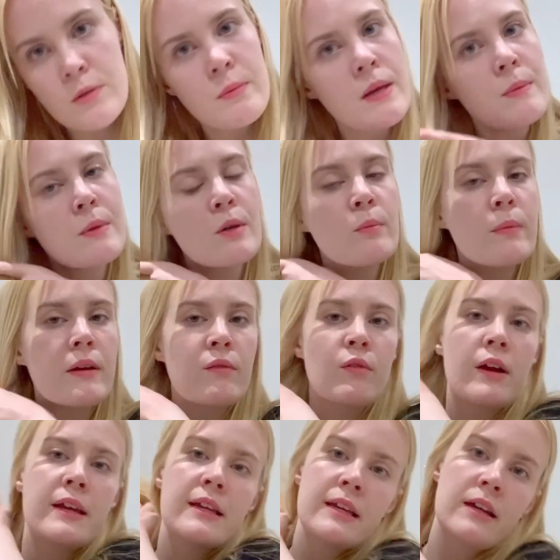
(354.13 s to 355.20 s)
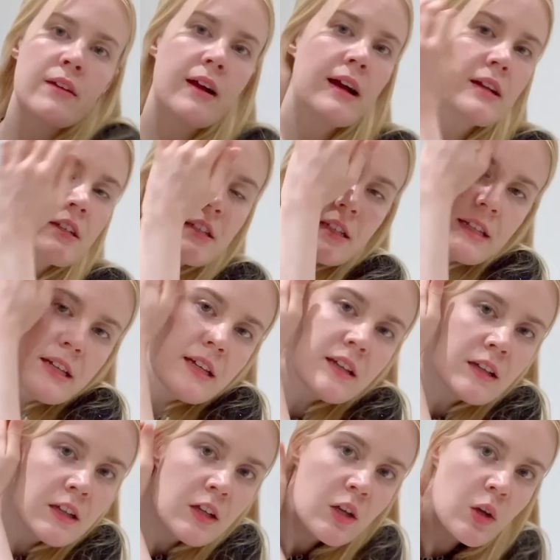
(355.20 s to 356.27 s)
maybe on my right ear actually,
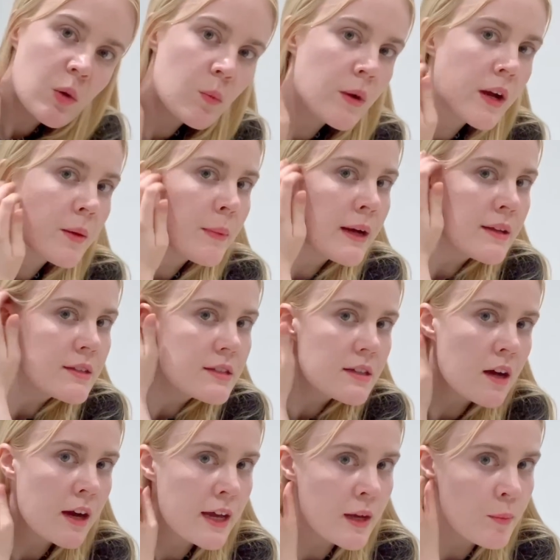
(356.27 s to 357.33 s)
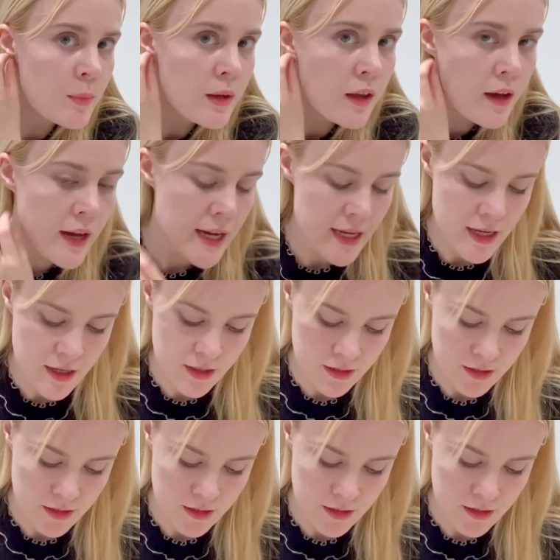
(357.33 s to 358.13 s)
whereabouts I apply